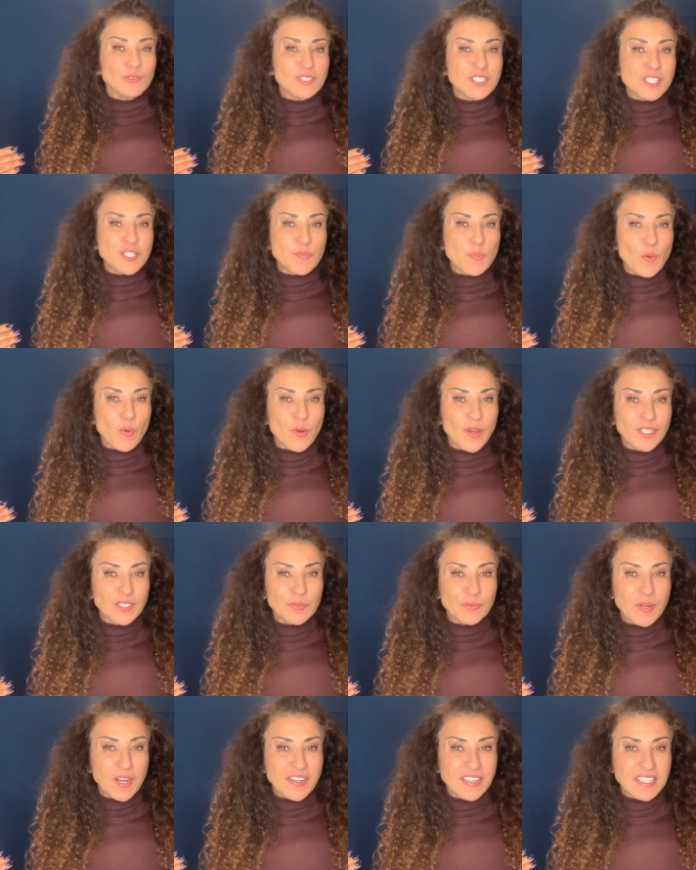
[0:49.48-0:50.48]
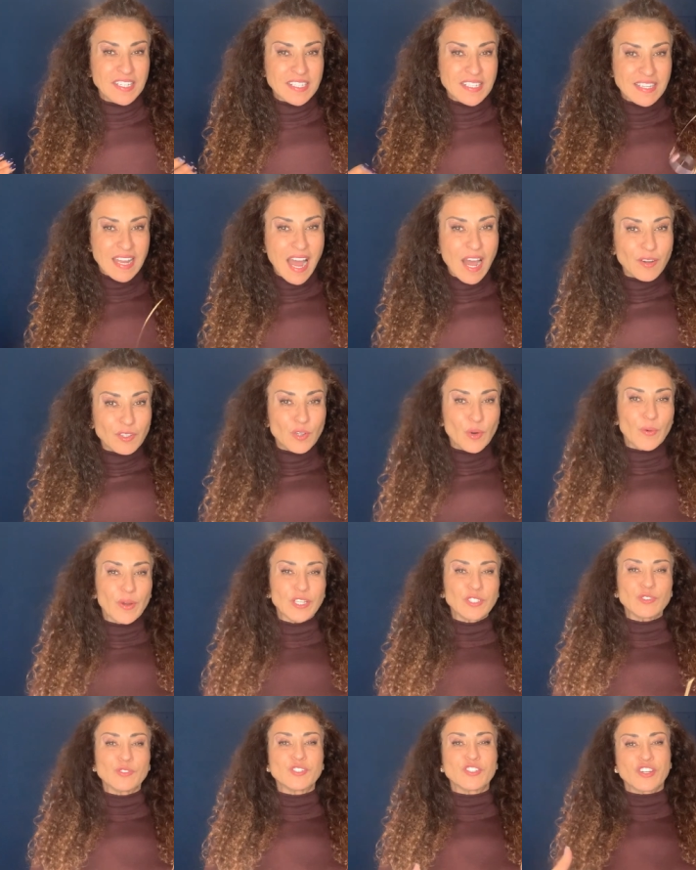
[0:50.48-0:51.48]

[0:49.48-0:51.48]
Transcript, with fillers: to this point where it is now going to